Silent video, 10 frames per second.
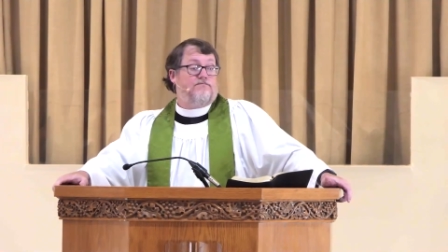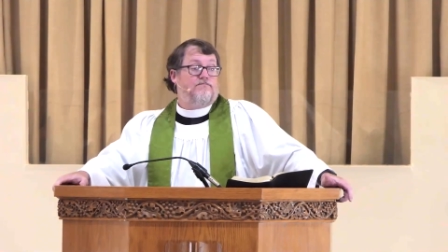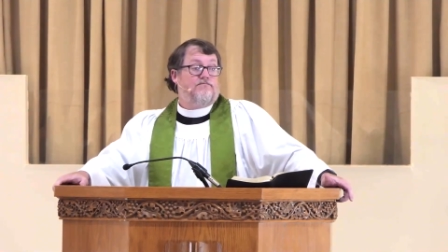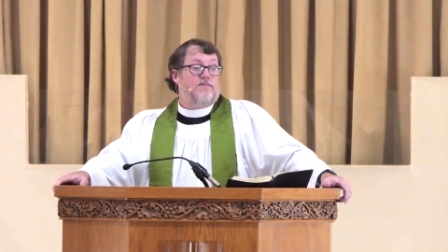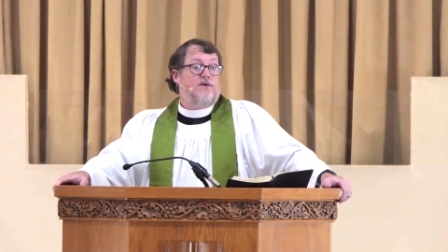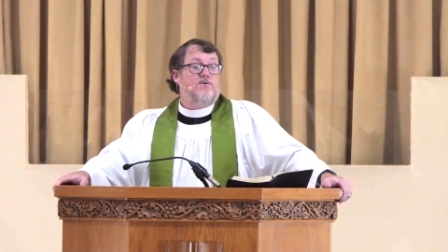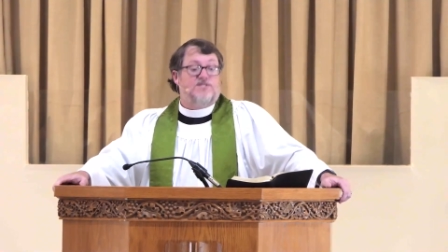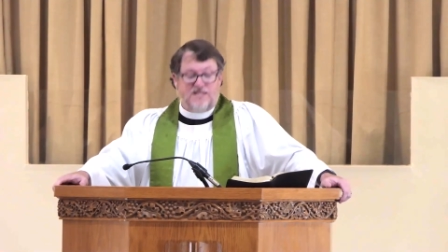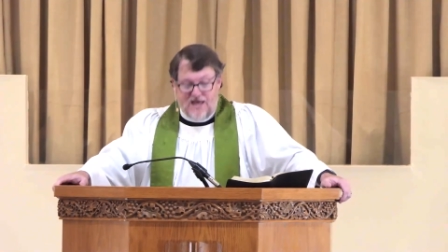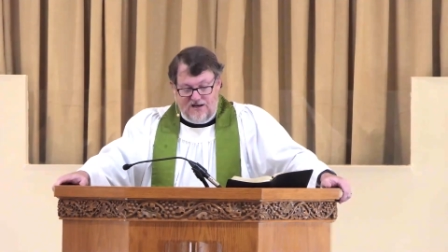And we see
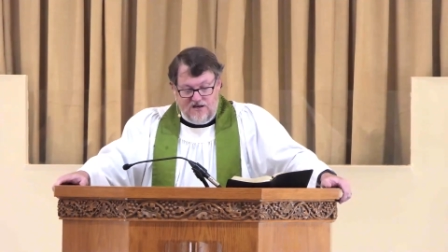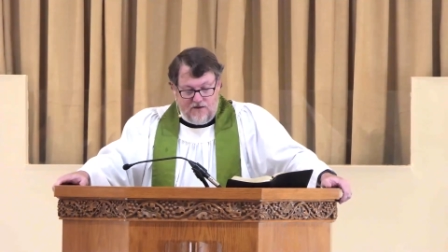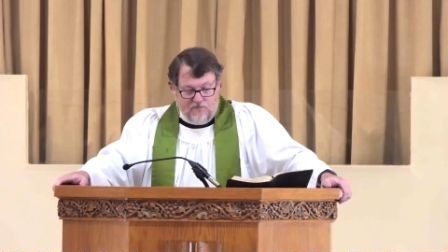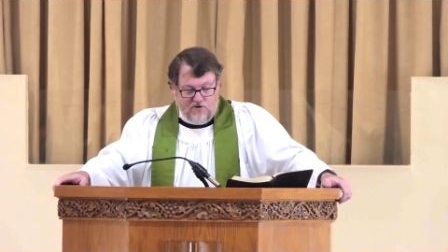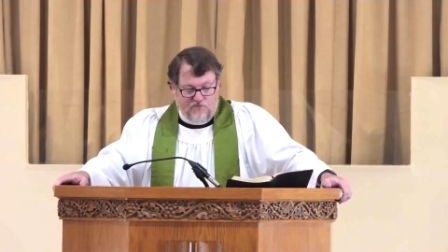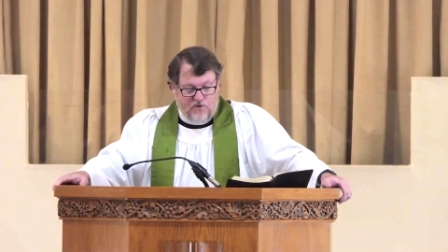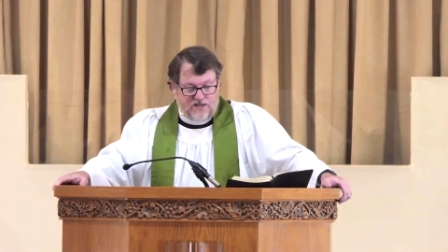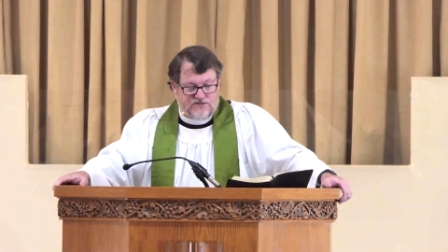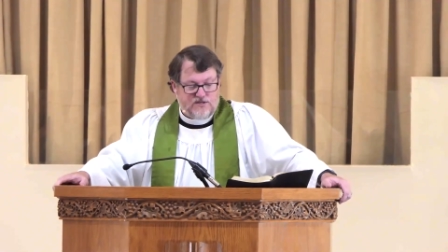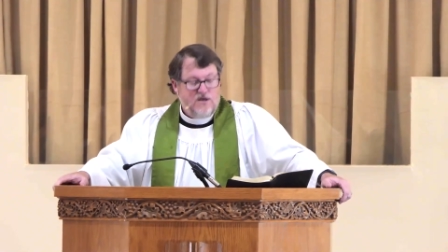that in a number of
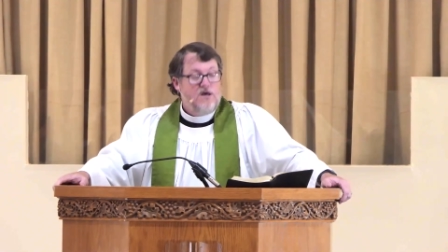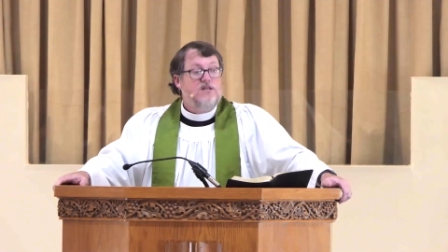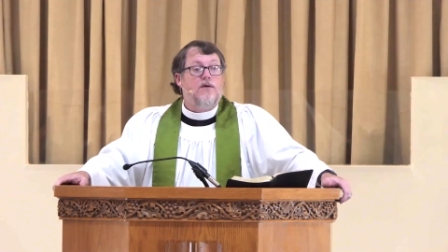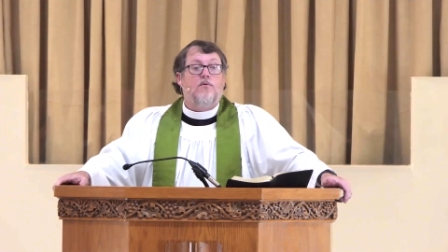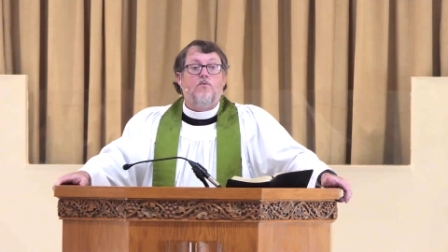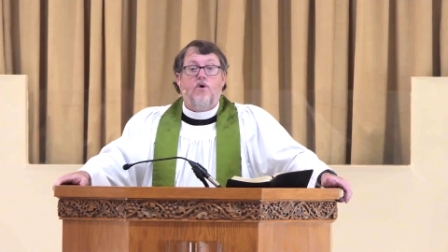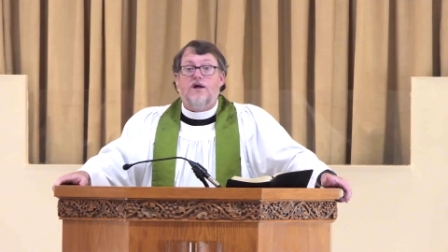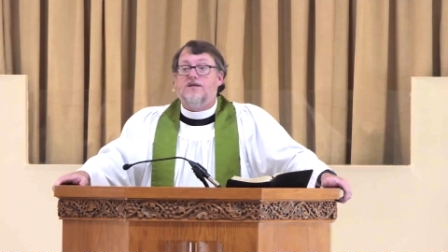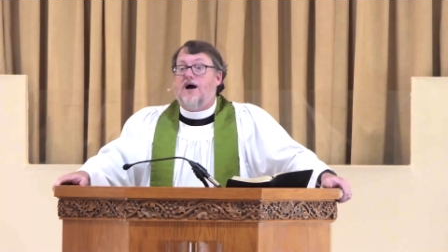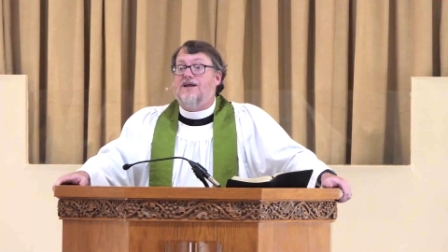ways. Number one,
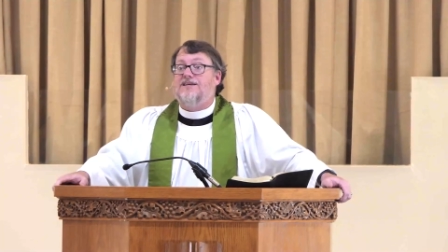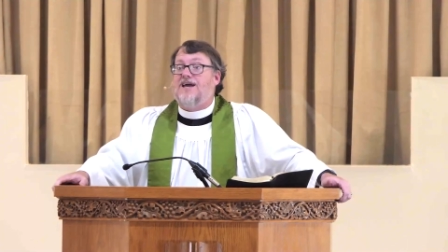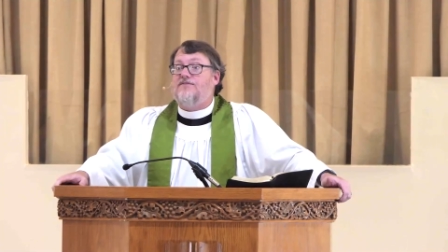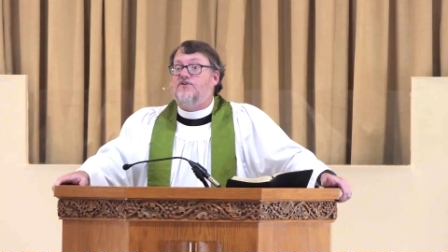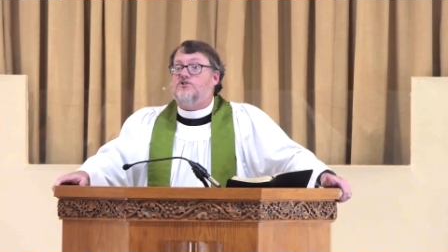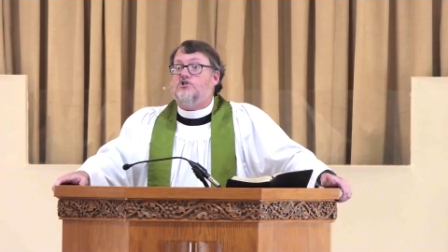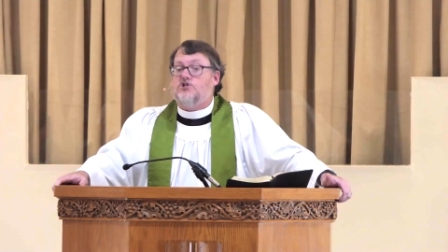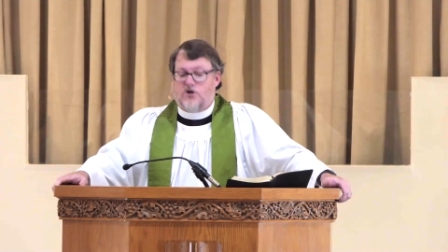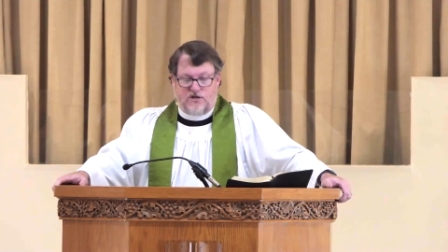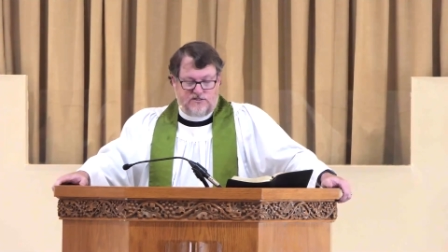God gave his
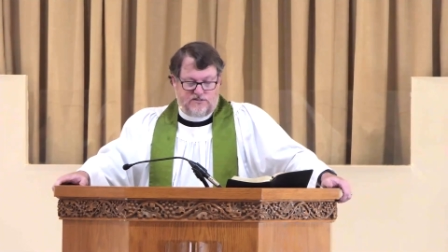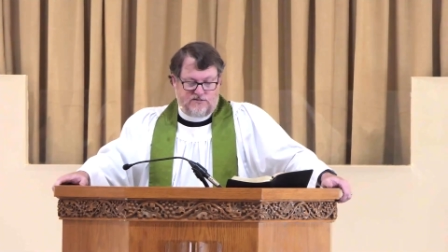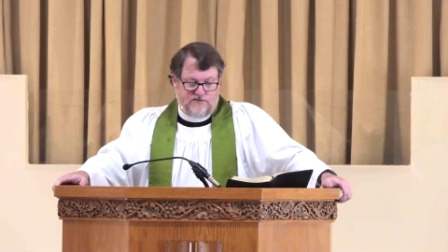assurance.